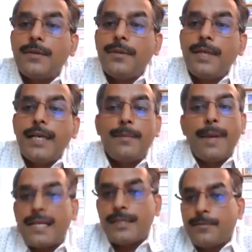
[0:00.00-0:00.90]
legal
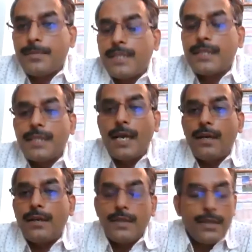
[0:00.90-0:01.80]
maxim,
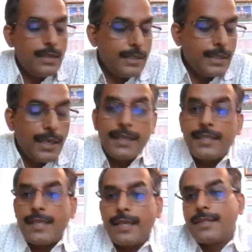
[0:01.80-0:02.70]
stare
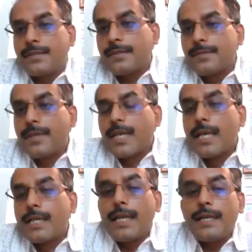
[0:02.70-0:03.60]
decisis,
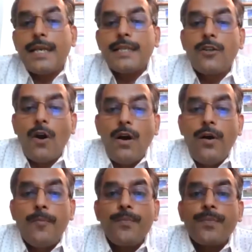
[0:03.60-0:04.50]
that is
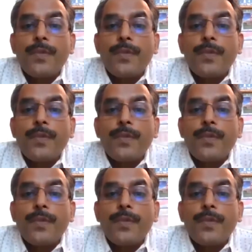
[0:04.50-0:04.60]
law